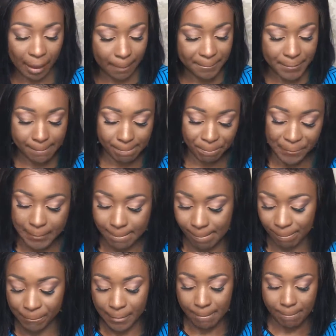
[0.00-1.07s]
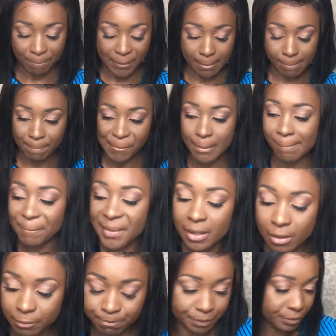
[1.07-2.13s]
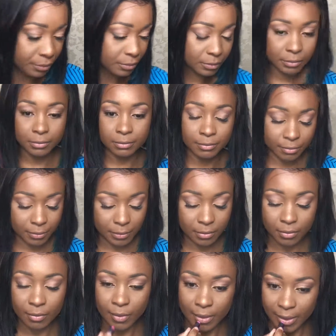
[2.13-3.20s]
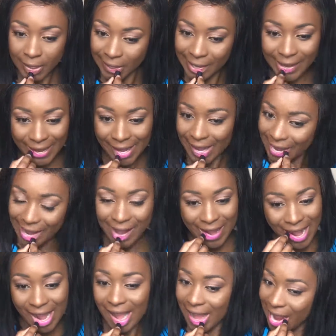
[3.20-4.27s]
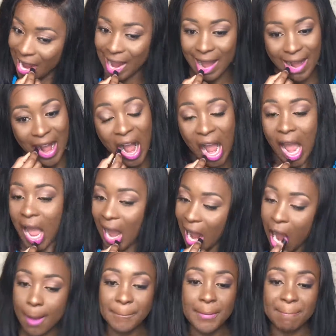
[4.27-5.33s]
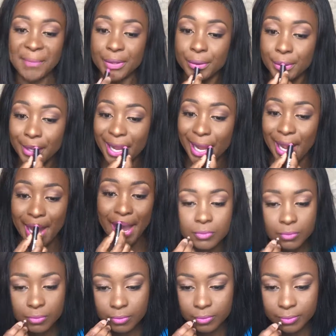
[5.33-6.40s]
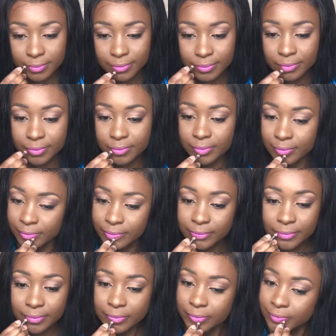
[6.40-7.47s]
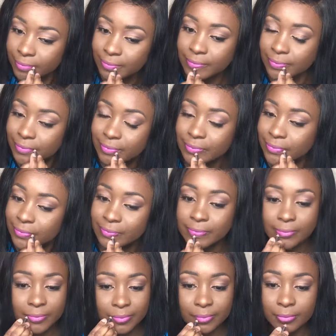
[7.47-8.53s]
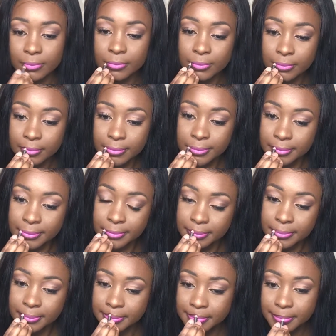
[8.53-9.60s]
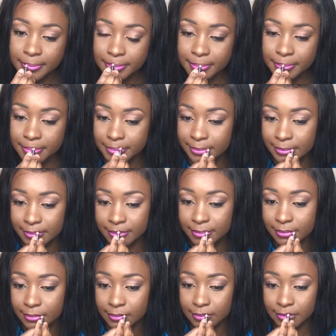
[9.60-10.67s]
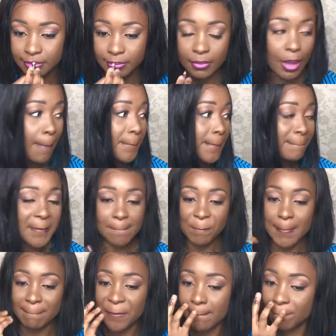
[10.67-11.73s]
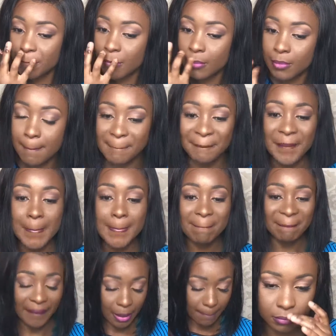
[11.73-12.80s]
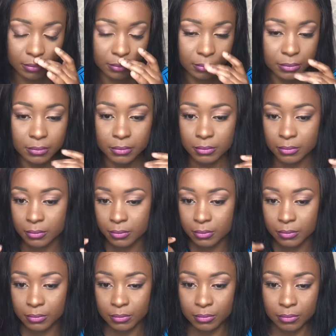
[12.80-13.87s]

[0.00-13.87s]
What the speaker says: Anyways, so after putting on my chapstick, I'm gonna go in with this Kiss by Ruby Kisses matte lipstick that you get at the beauty supply for $2.99, and it's the fuchsia color, and I'm lining with Night Moth by MAC.